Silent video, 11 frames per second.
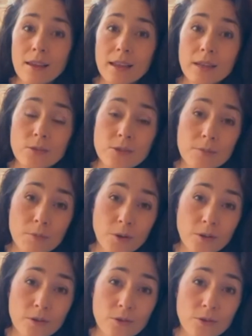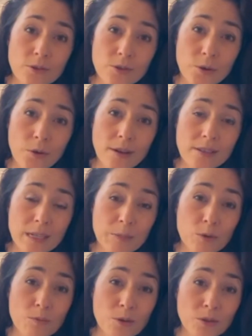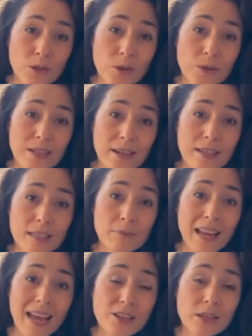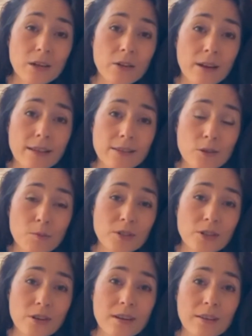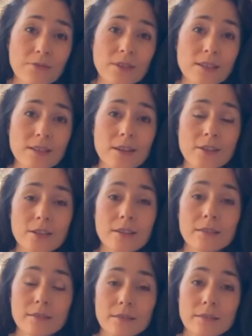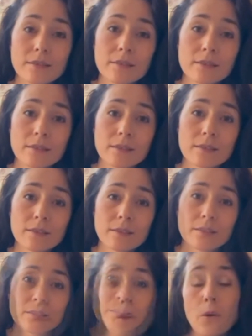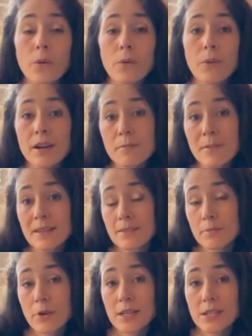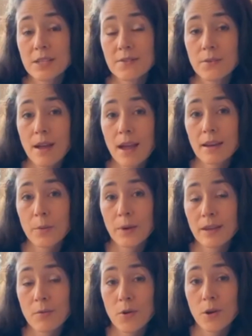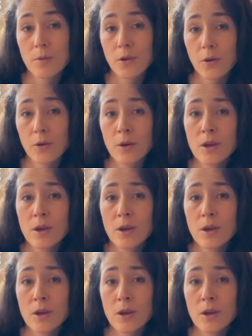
It looks at both of those stories in a more modern context, but actually creates an opportunity for discussion. One of my inspirations for writing Waking Romeo